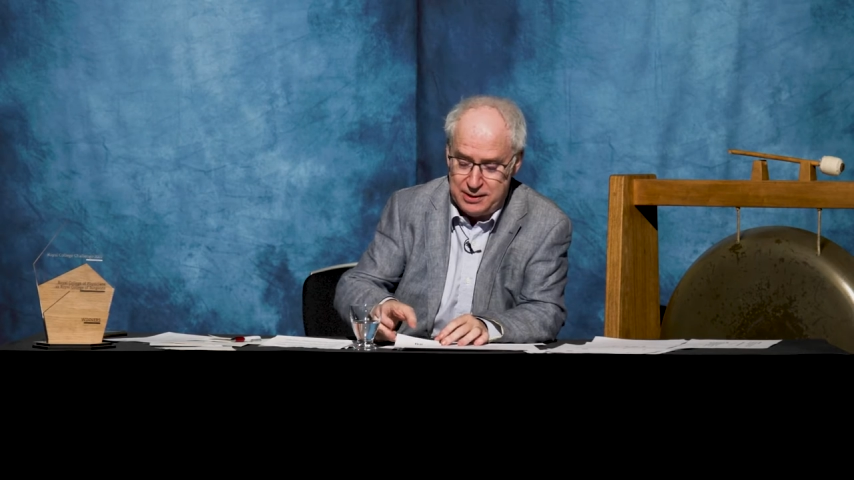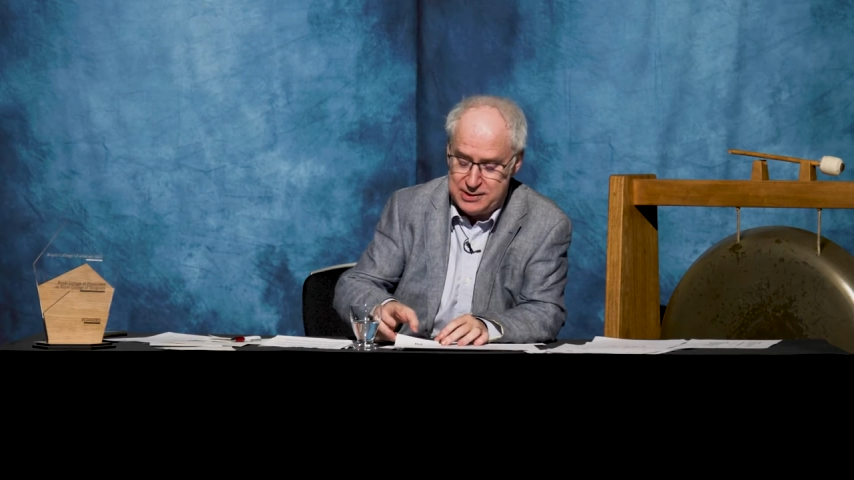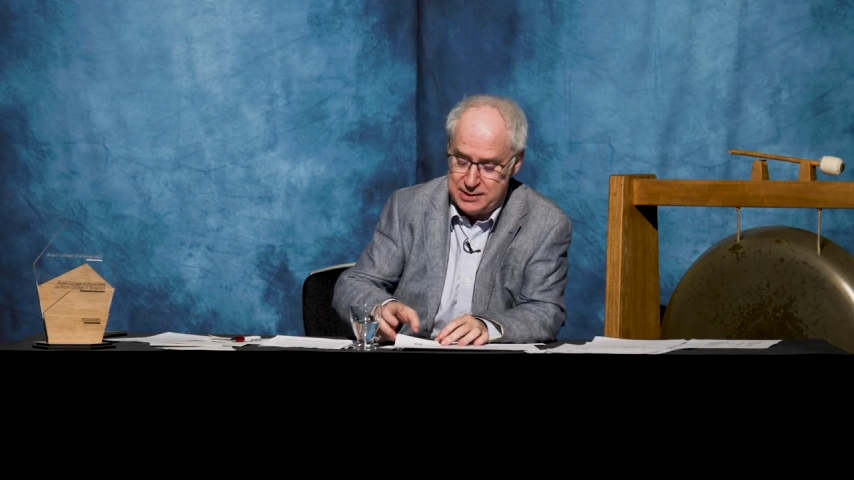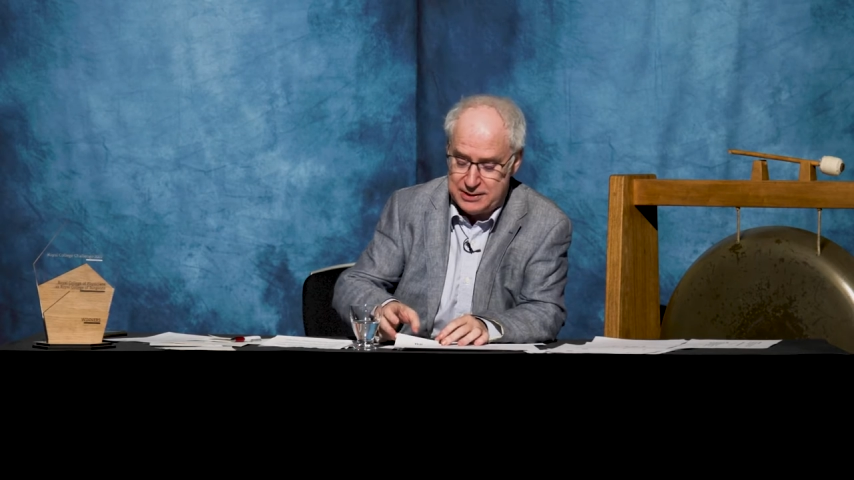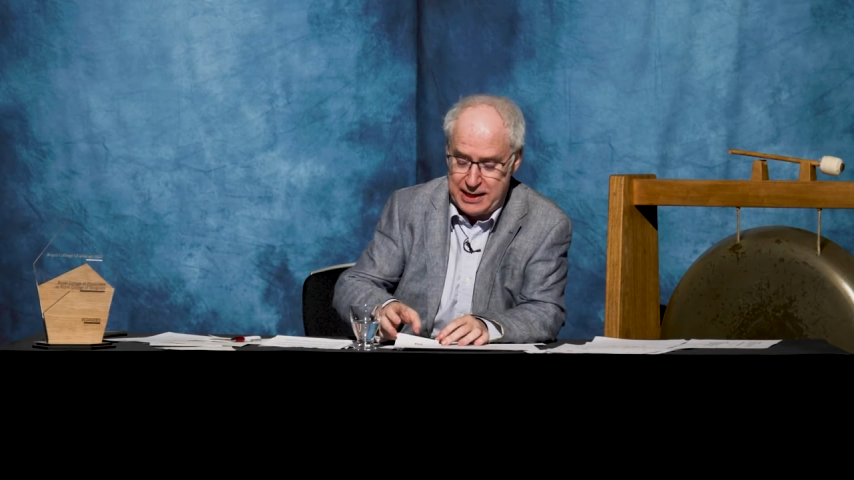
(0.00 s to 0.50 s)

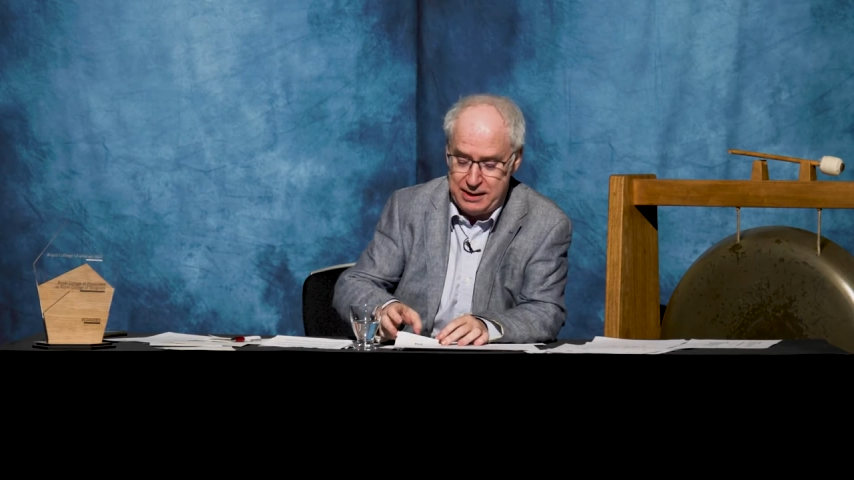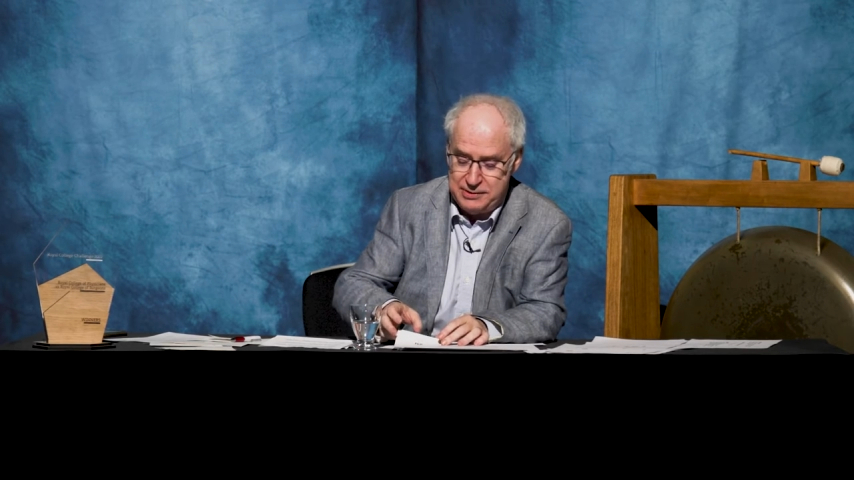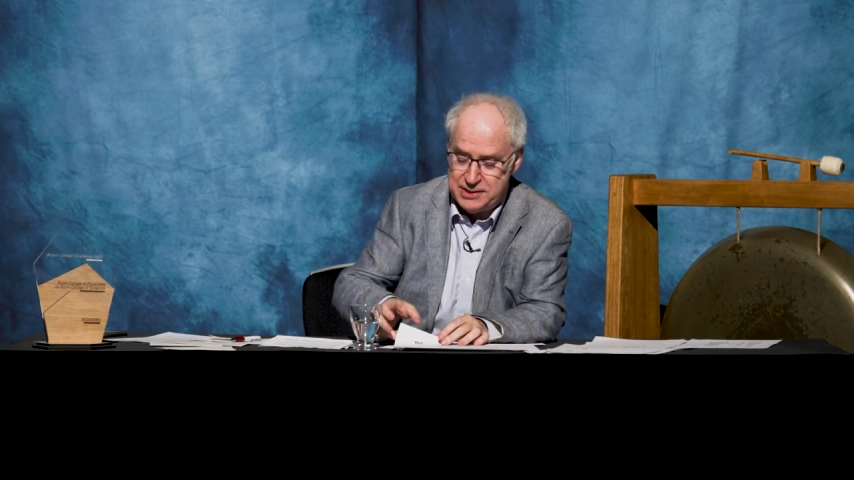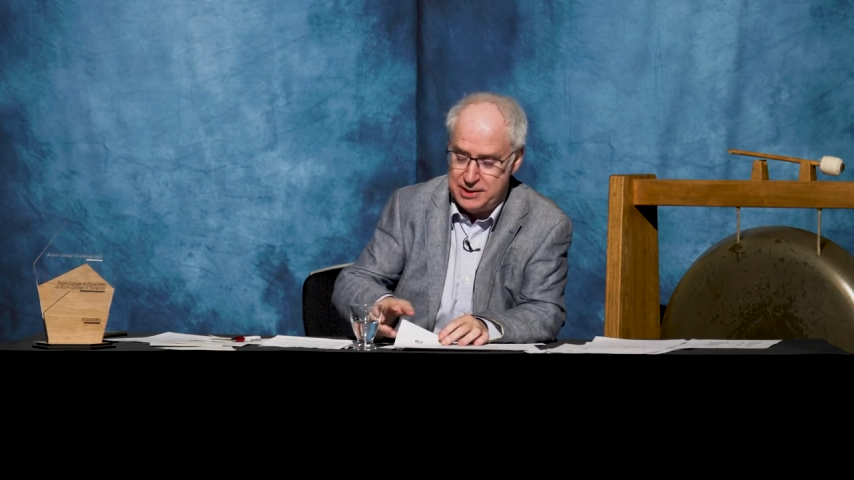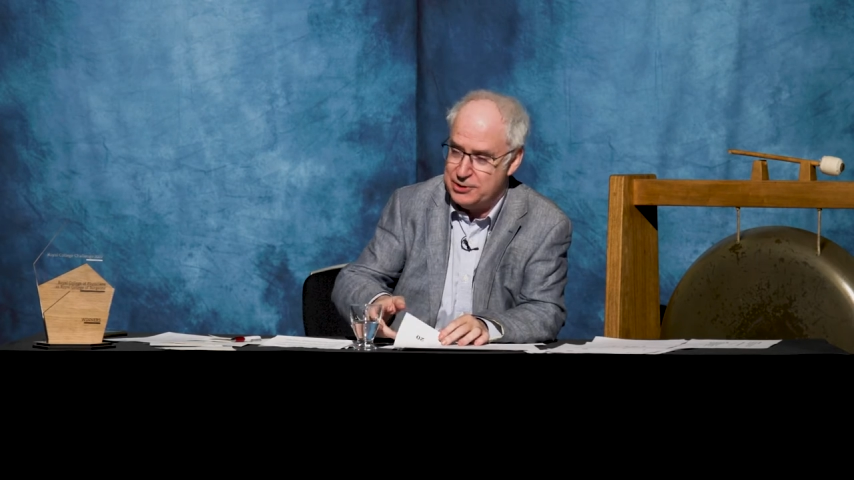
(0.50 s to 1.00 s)

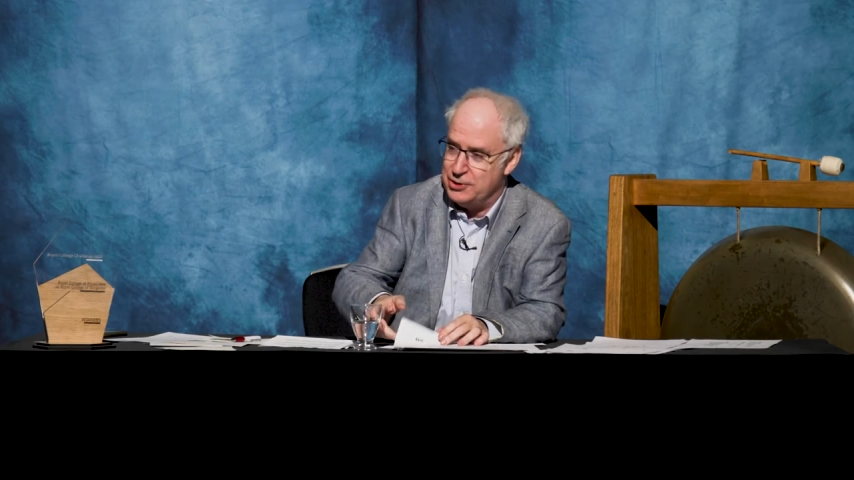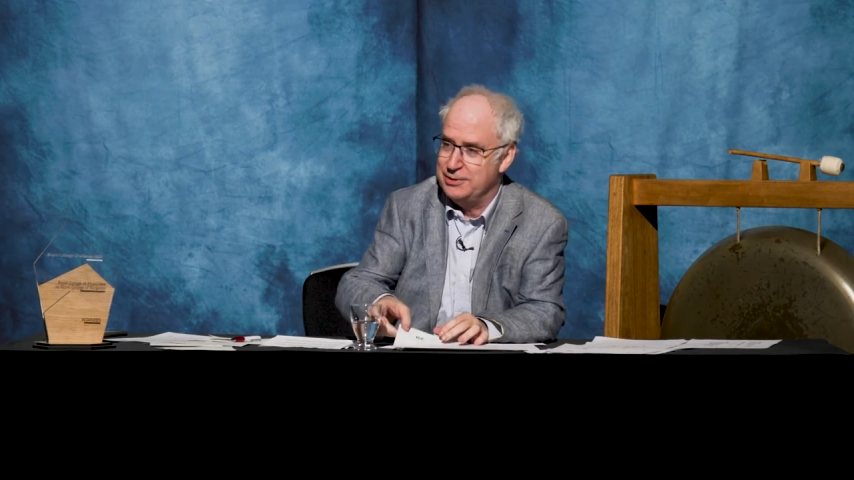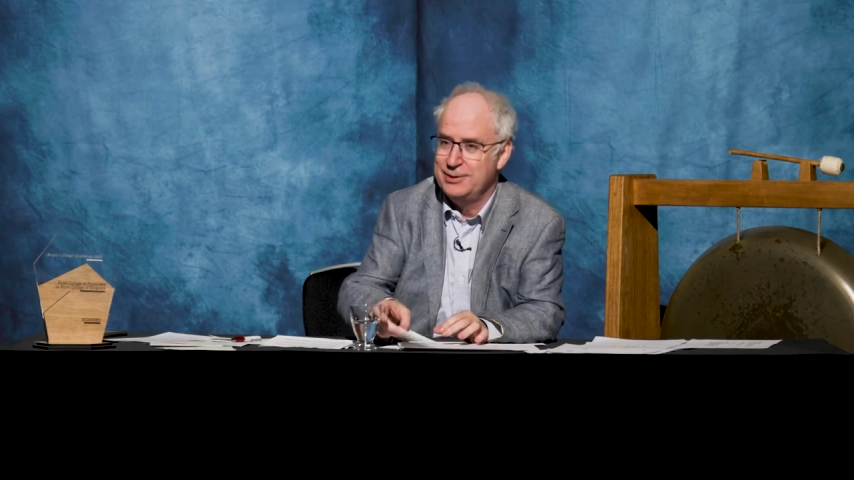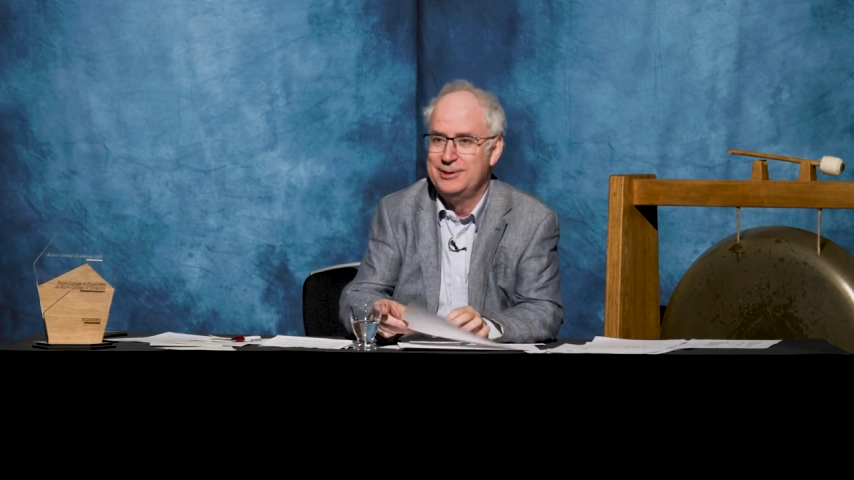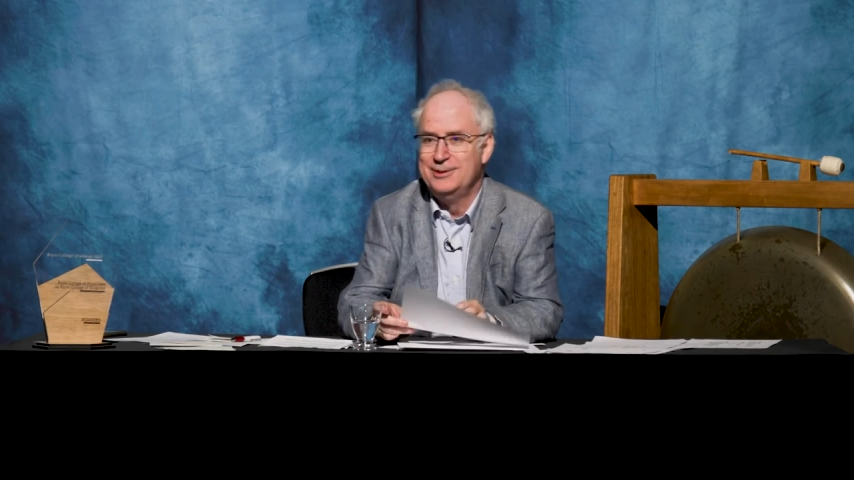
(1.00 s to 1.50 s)
scary surgeon.